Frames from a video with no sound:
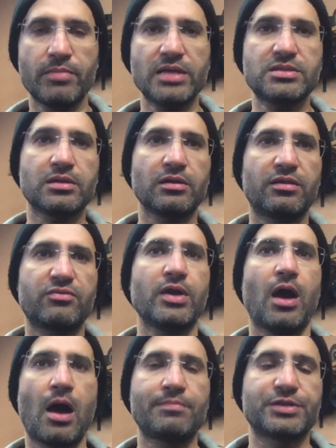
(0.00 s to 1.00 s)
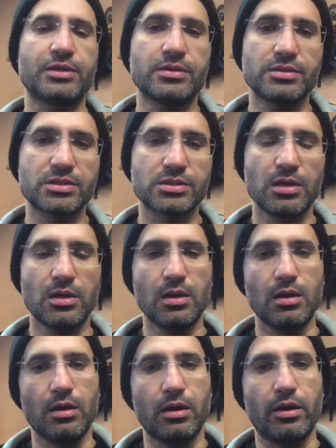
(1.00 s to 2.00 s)
basically 3 options.
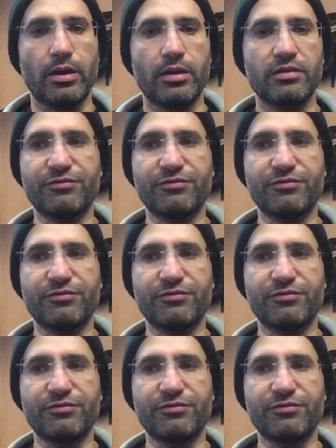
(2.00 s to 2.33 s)
The